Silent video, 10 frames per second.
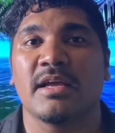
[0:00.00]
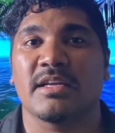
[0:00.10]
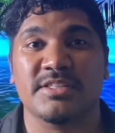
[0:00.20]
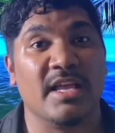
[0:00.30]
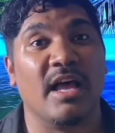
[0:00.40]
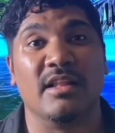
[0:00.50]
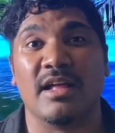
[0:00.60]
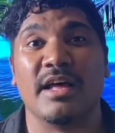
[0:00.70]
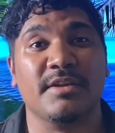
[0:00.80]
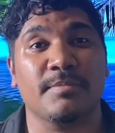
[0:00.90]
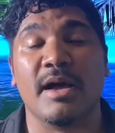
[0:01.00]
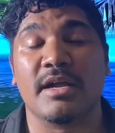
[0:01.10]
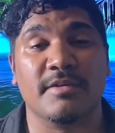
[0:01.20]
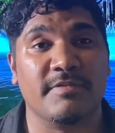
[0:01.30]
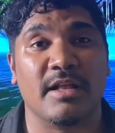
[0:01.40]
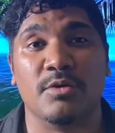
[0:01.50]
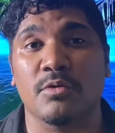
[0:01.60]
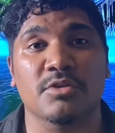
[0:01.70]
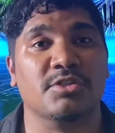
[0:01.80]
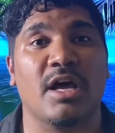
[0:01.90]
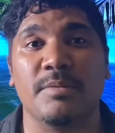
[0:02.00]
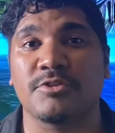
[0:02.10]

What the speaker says: sell under market value all the time,